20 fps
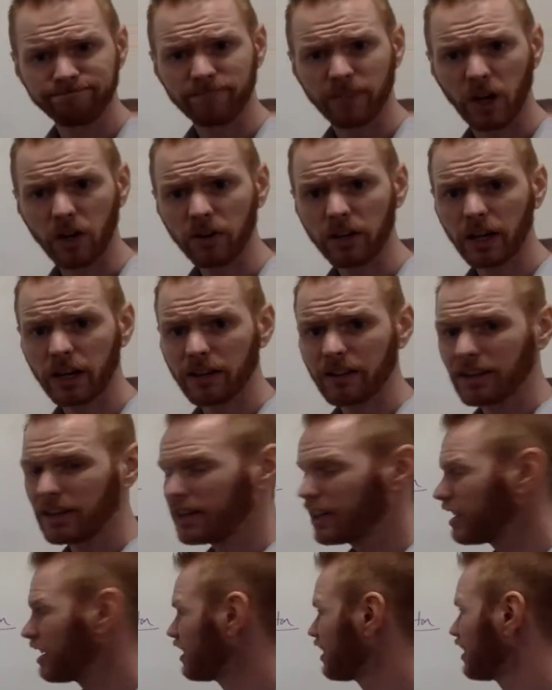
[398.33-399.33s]
Okay,
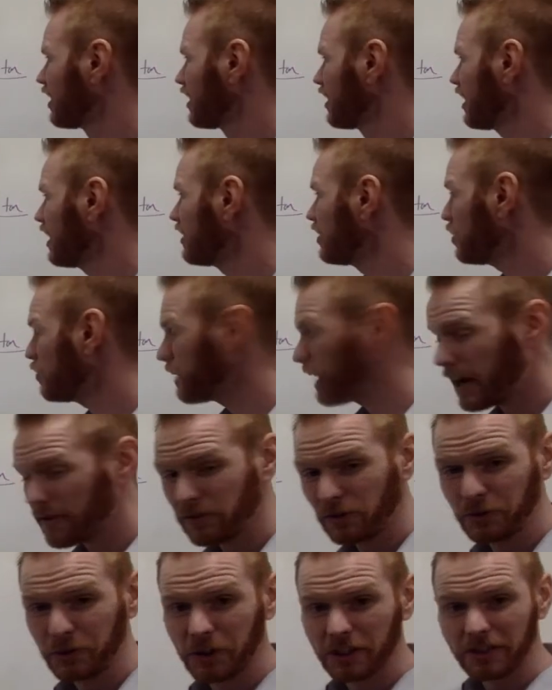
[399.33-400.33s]
and you would have
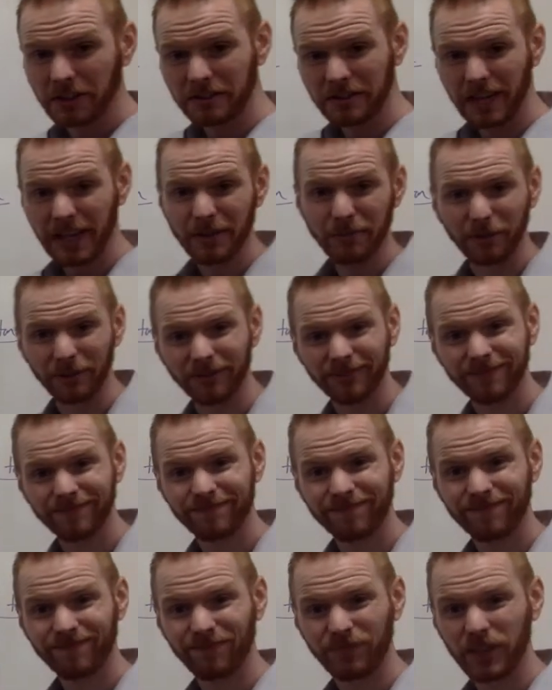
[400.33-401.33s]
to look at the table.
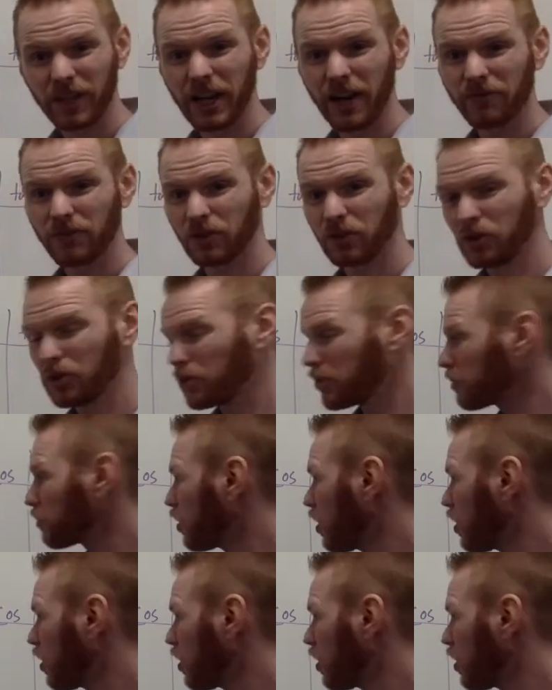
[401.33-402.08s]
You'd have to look through